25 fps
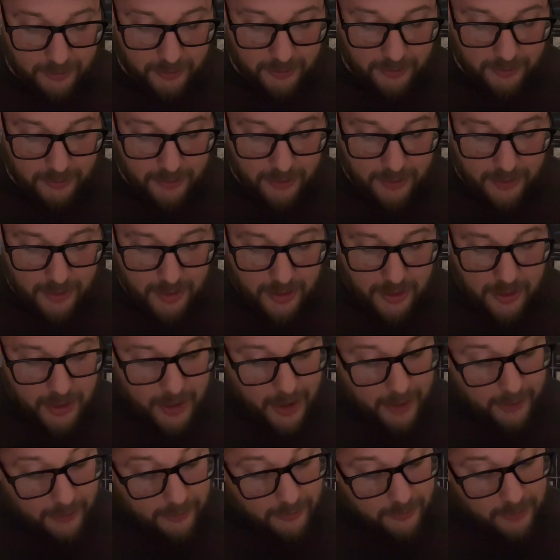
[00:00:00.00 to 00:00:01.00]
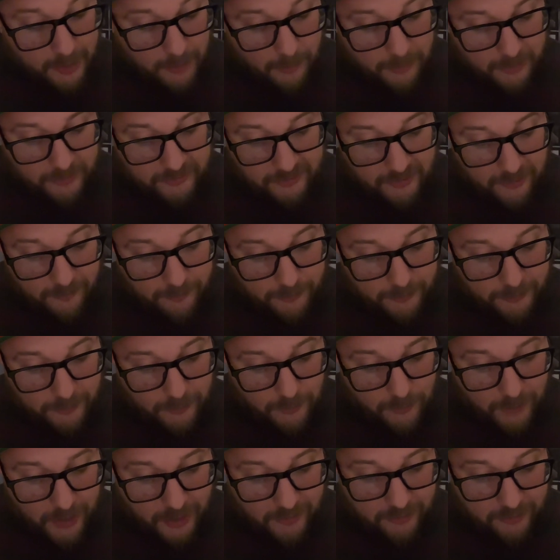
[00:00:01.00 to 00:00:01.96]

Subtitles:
staring. I couldn't help myself but to